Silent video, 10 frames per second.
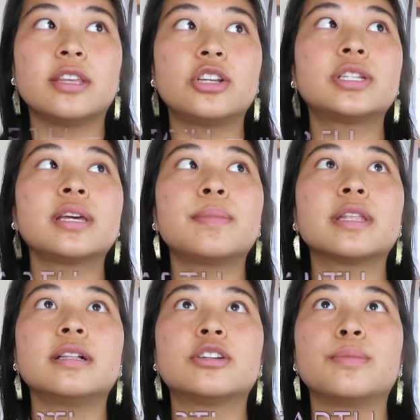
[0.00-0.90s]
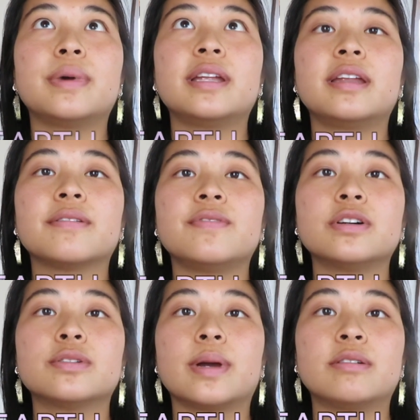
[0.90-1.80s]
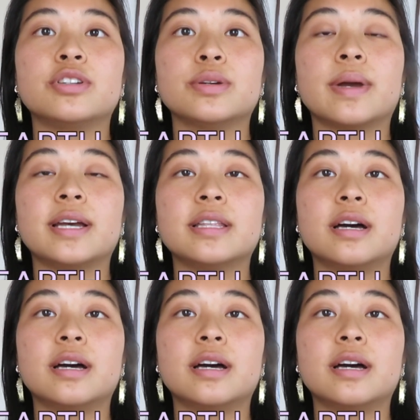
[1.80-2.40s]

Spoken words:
just think about the electromagnetic field around you, right?